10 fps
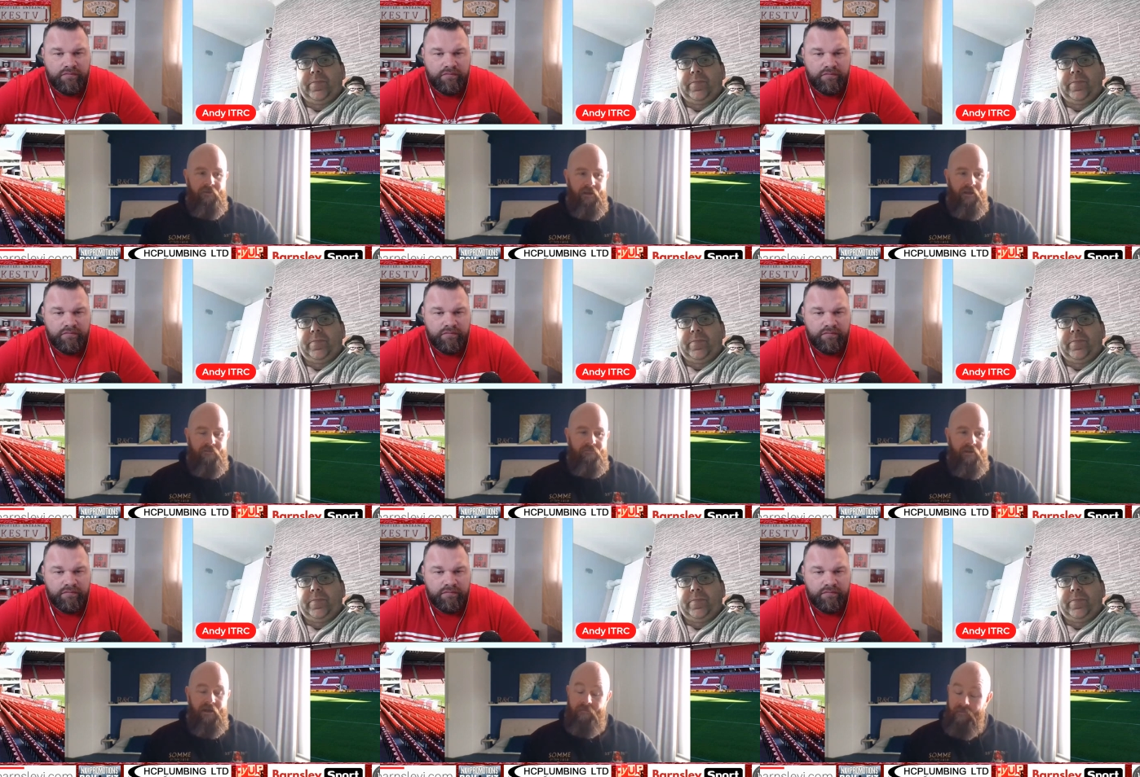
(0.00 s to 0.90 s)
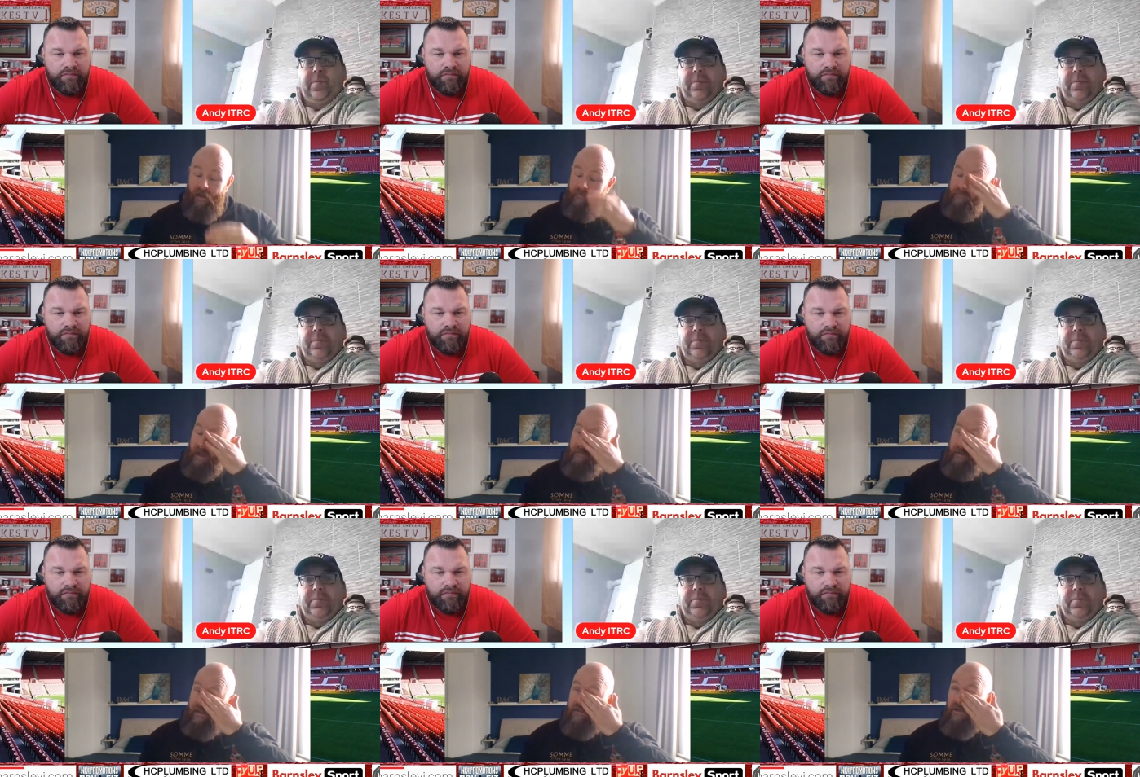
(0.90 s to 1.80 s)
Speaker 1: yeah, I, I, I
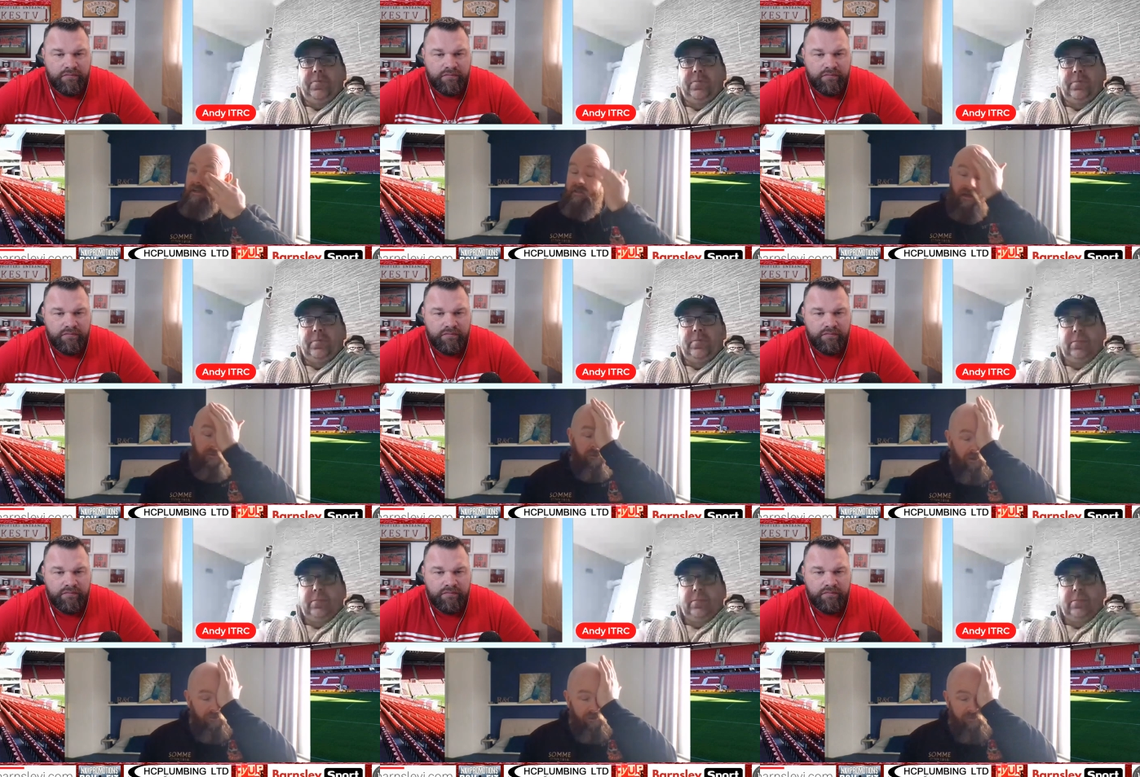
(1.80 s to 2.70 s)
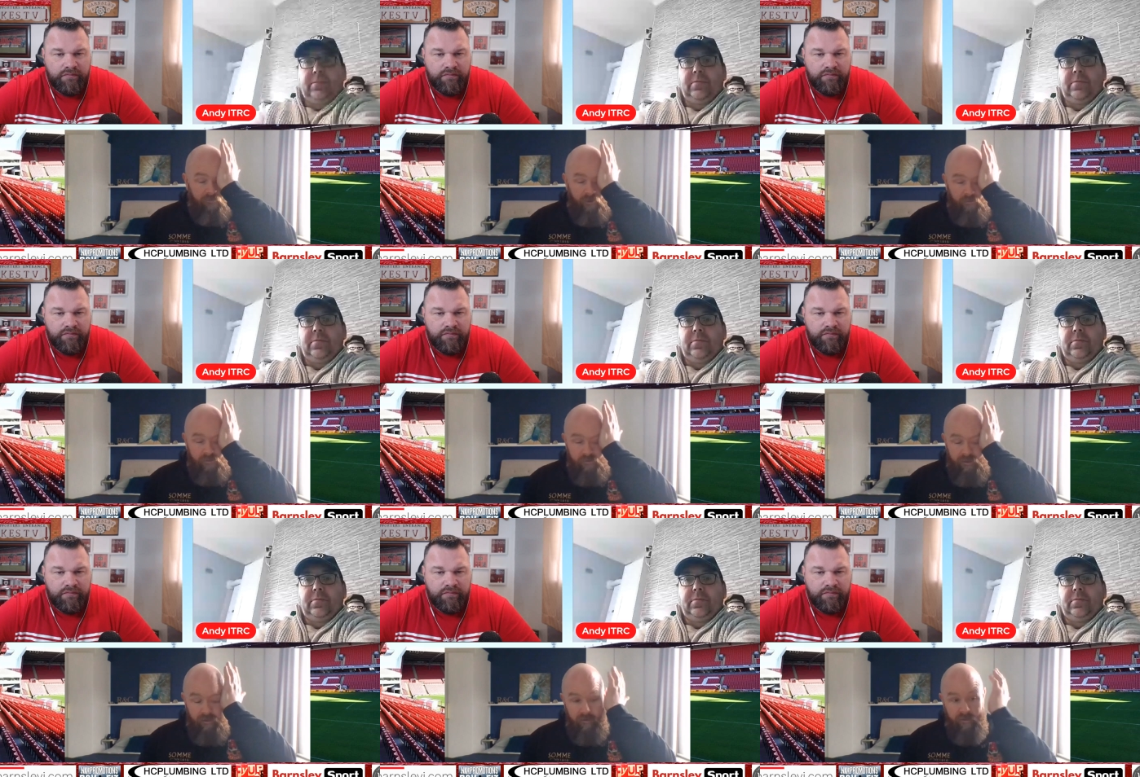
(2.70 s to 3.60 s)
really enjoyed it. I, you know, I thought his performance was
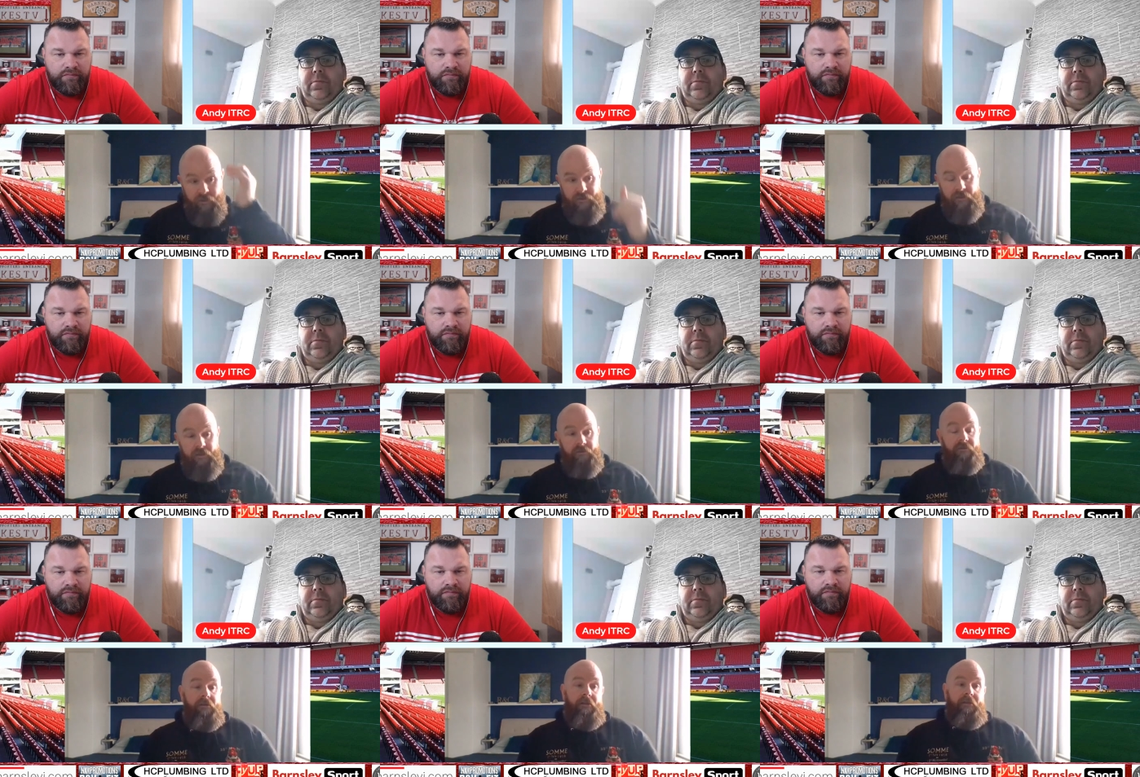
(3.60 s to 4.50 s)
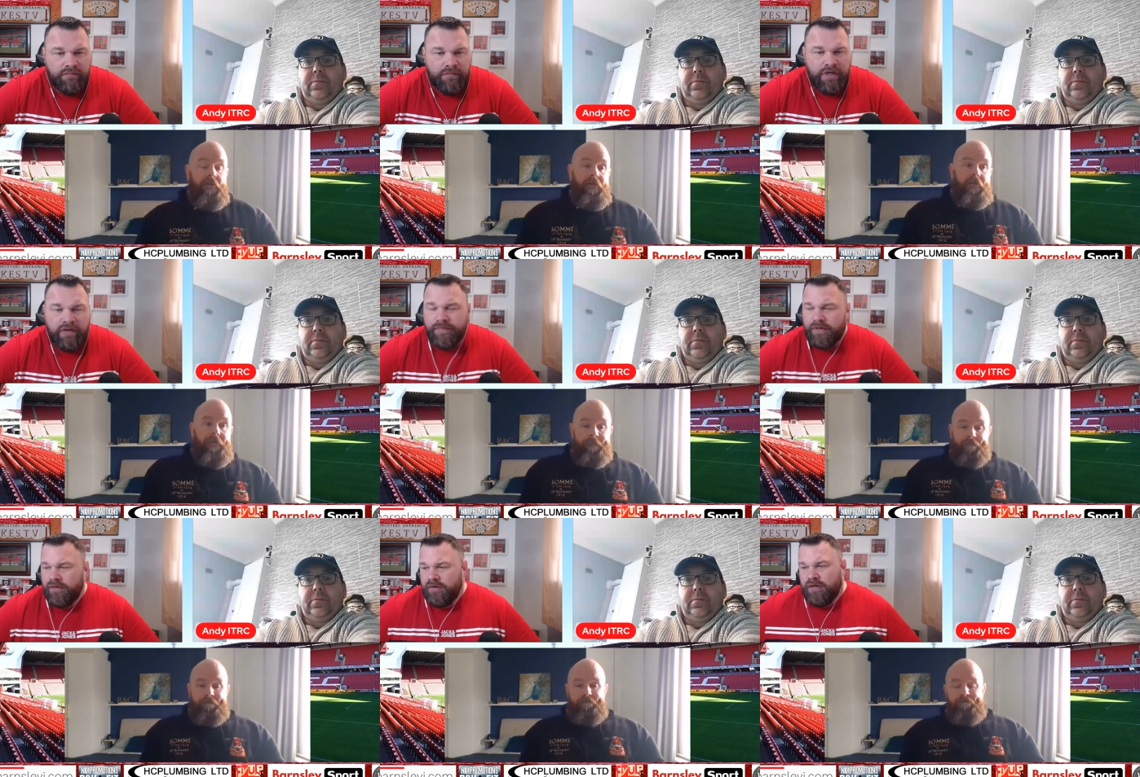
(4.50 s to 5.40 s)
really good yesterday.
Speaker 2: Yeah,
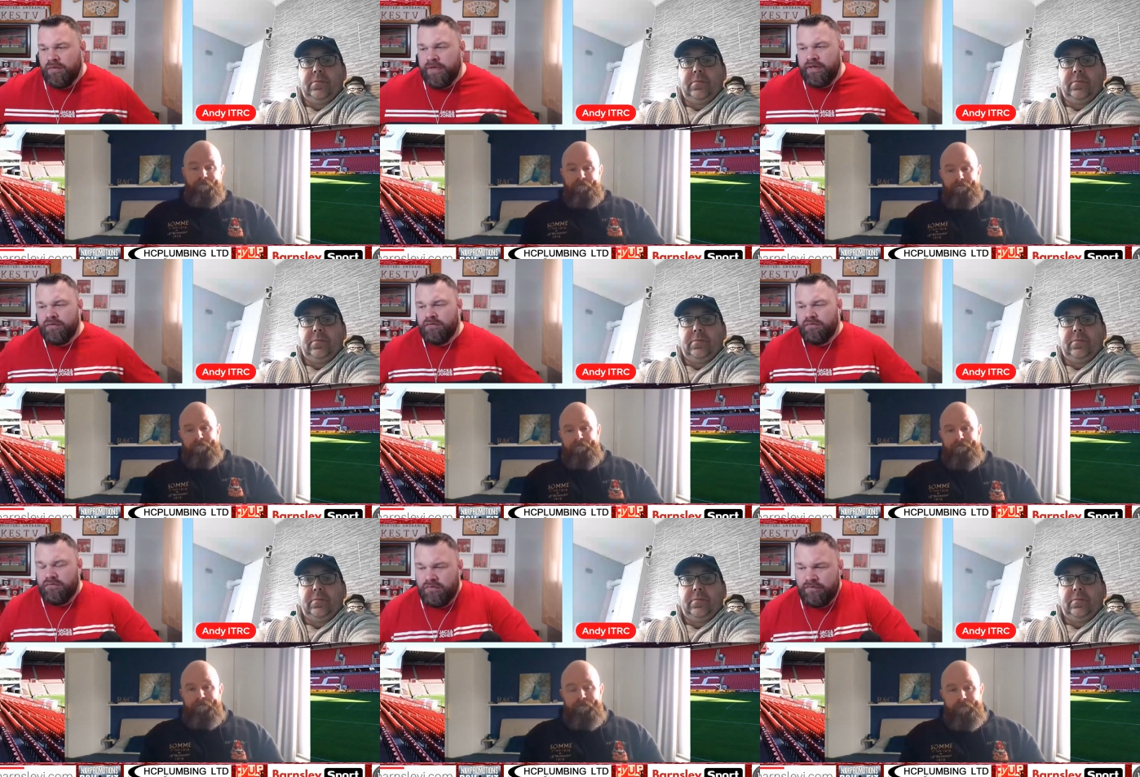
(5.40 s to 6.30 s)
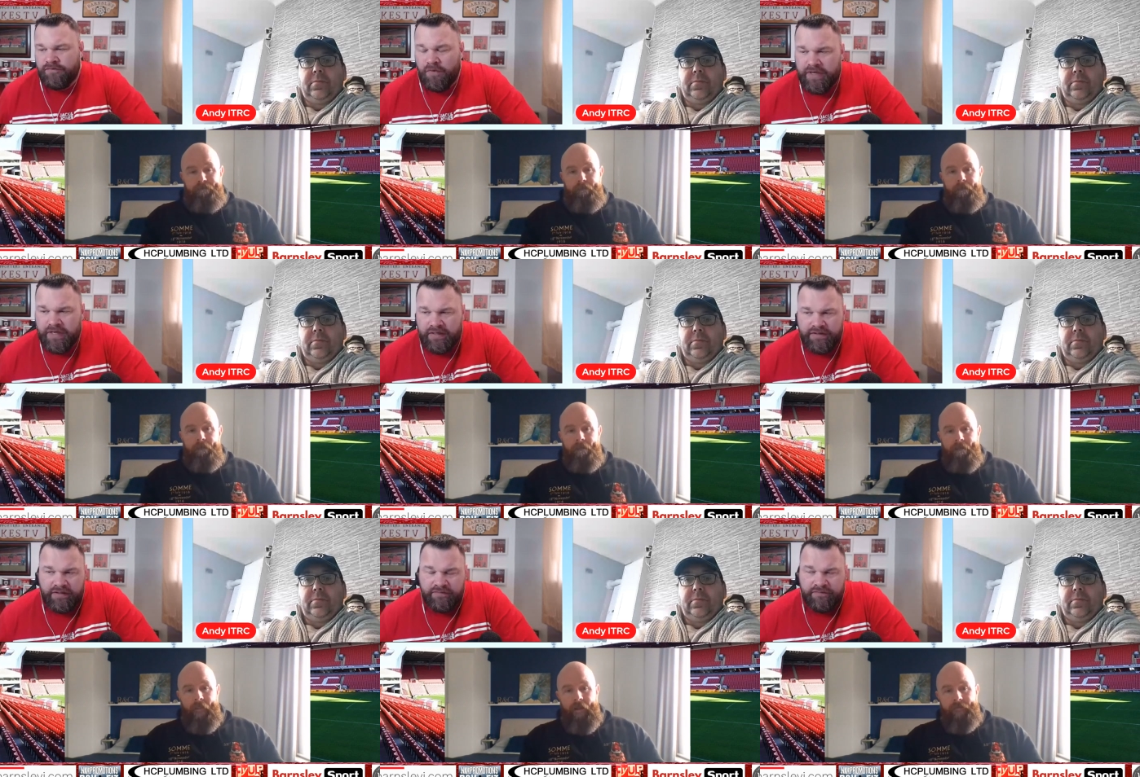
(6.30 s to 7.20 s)
I mean, for me,
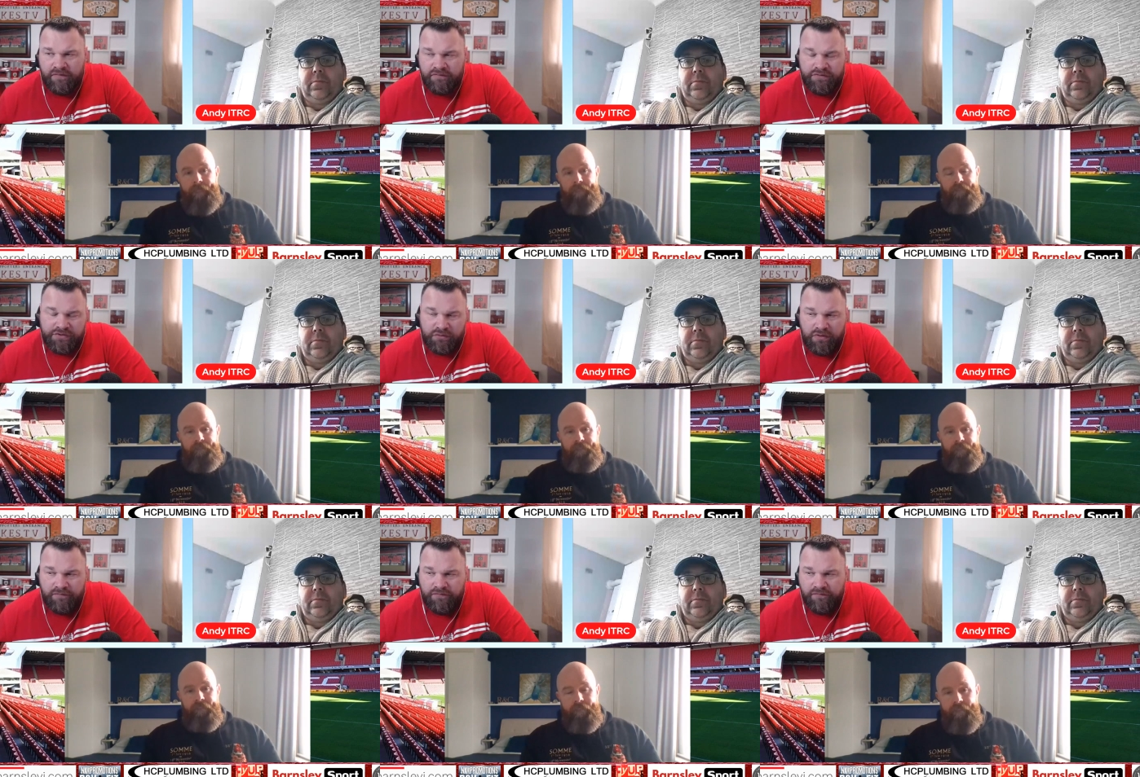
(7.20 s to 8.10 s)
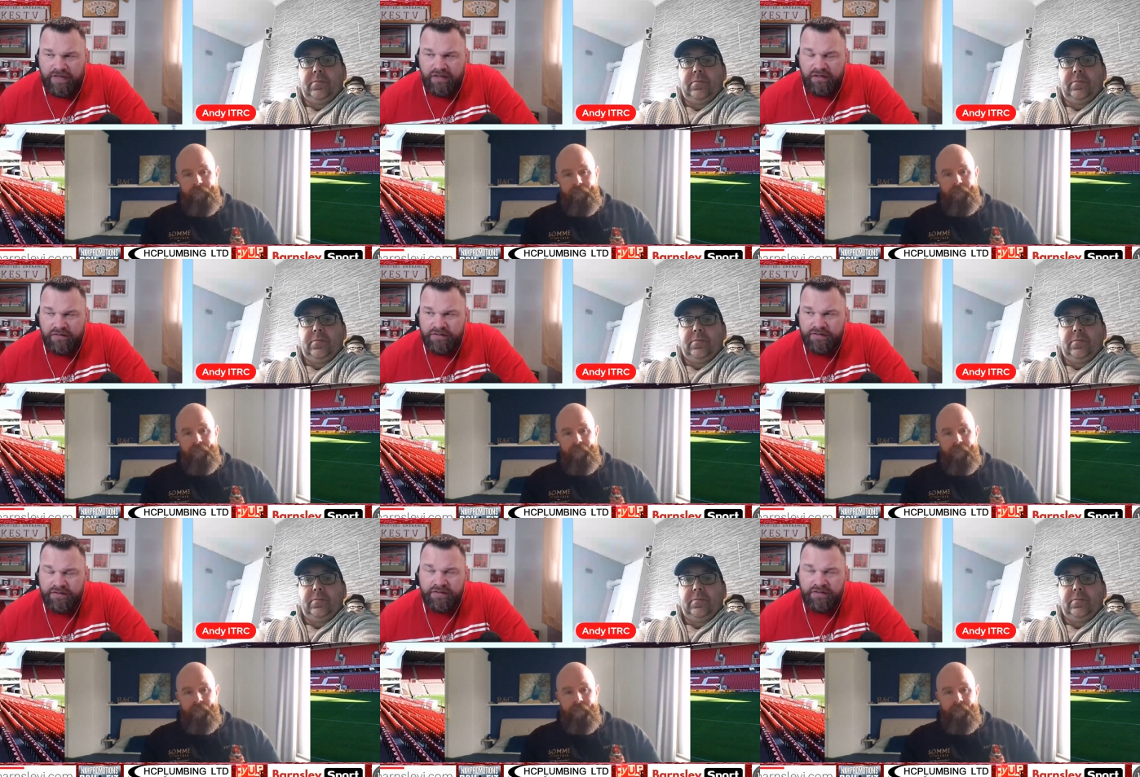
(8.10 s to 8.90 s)
Andy, just going on from that, uh, you